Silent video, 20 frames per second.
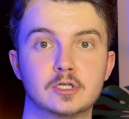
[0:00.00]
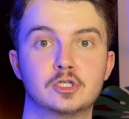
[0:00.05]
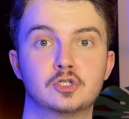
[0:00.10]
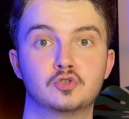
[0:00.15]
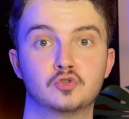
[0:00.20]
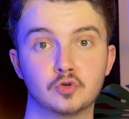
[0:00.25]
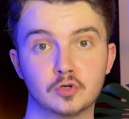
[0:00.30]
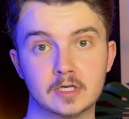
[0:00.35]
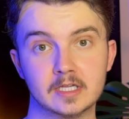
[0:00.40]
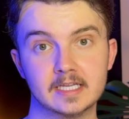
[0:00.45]

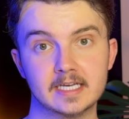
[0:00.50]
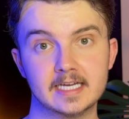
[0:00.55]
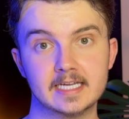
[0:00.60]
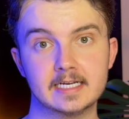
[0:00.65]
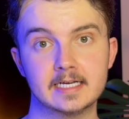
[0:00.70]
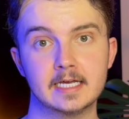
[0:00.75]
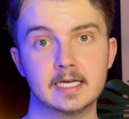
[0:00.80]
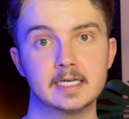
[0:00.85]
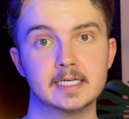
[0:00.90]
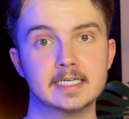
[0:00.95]
struggling
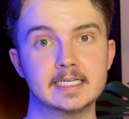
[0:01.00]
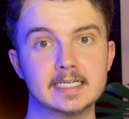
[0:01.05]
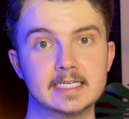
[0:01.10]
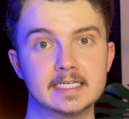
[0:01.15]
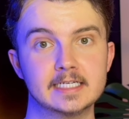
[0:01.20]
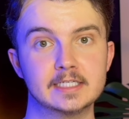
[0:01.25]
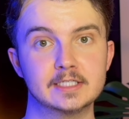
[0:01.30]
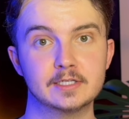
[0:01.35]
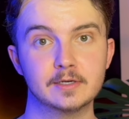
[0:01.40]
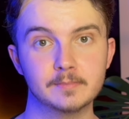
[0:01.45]

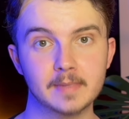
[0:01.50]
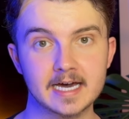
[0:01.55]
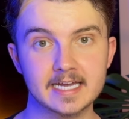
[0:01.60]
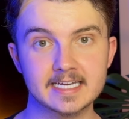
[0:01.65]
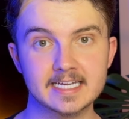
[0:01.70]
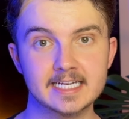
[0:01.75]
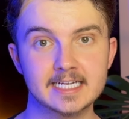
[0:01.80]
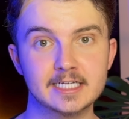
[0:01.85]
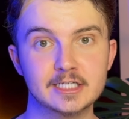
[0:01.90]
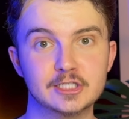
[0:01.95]
to
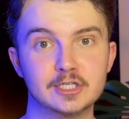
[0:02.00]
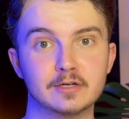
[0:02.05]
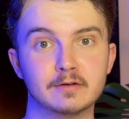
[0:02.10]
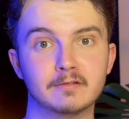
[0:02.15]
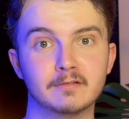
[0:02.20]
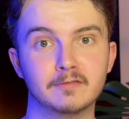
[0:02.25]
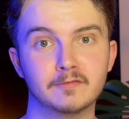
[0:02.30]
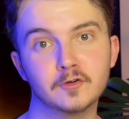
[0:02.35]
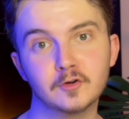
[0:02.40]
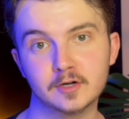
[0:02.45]
manage
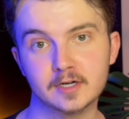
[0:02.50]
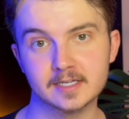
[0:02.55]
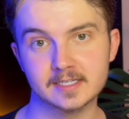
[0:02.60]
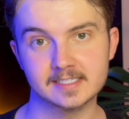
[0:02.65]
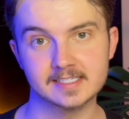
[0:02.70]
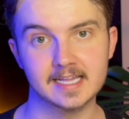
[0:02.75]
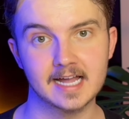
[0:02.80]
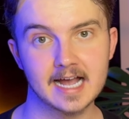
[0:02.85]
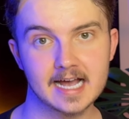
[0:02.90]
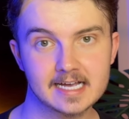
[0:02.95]
fungus
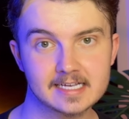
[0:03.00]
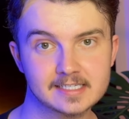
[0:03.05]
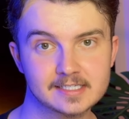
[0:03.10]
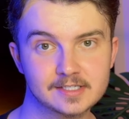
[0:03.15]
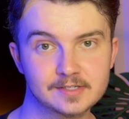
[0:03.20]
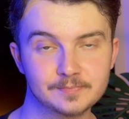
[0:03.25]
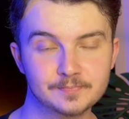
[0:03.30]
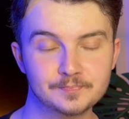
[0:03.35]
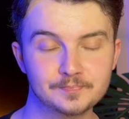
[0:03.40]
gnats.